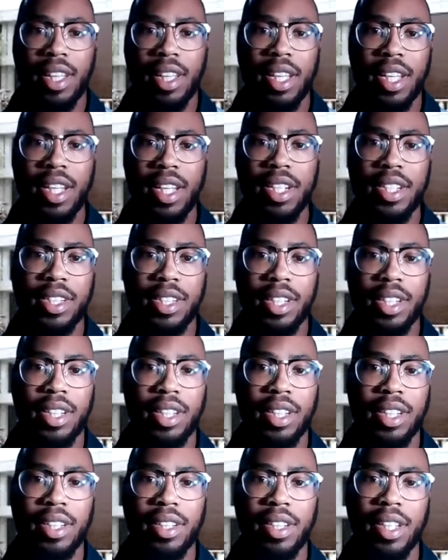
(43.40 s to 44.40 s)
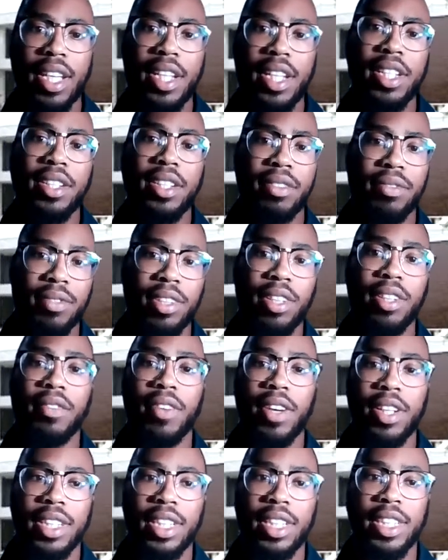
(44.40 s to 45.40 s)
Each
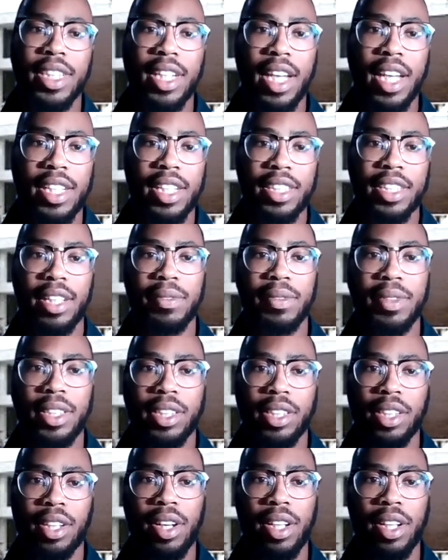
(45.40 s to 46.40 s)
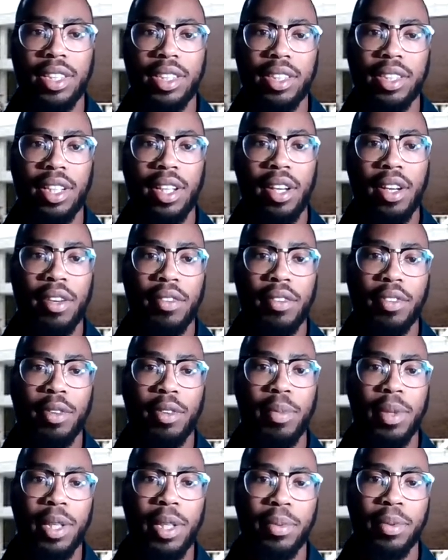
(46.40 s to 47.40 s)
university's concepts and thoughts from
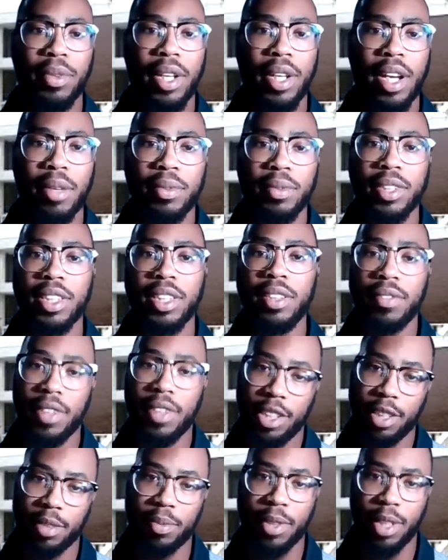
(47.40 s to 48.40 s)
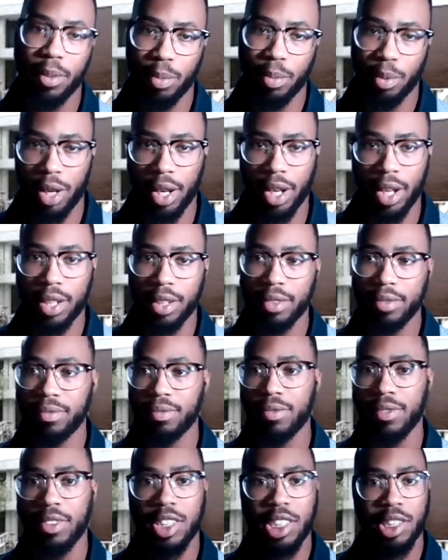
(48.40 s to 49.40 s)
people help to develop their brand.
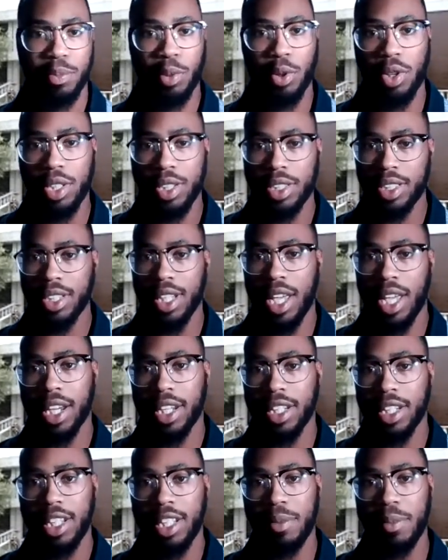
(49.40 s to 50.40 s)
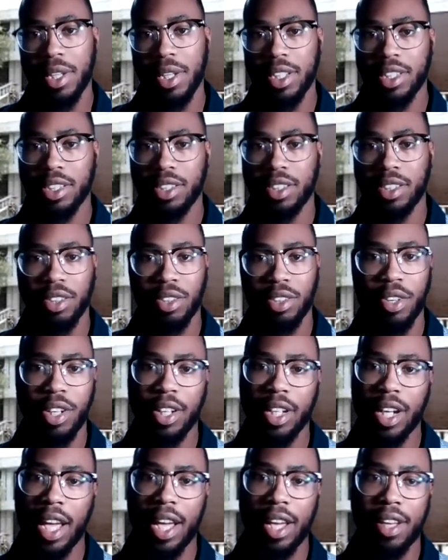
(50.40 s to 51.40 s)
Sports, academics, Greek
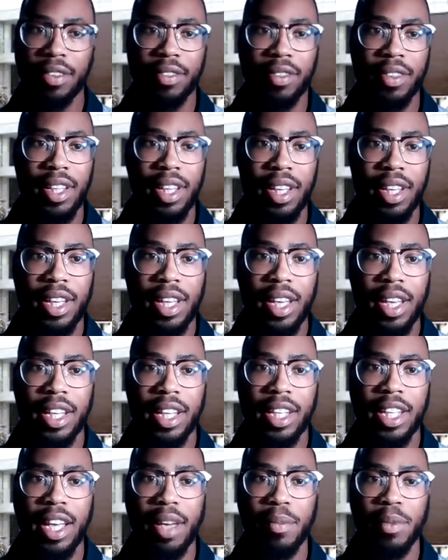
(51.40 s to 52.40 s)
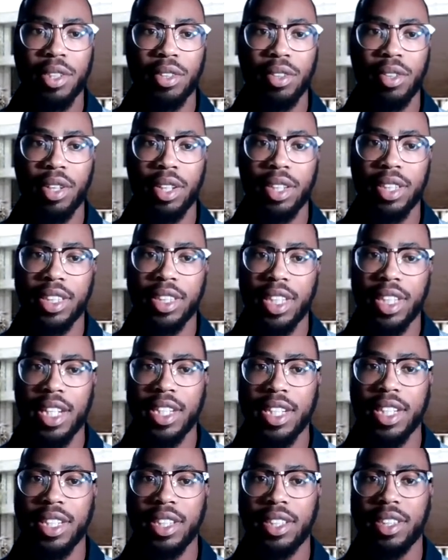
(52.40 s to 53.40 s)
life, and campus
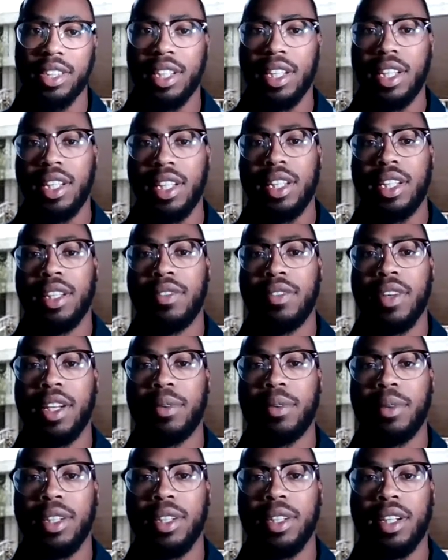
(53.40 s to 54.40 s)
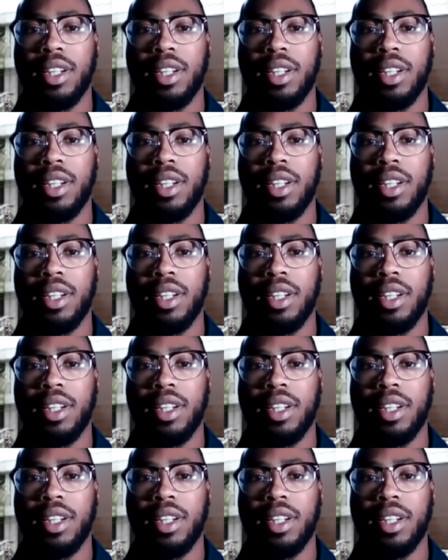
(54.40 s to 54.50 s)
organizations develop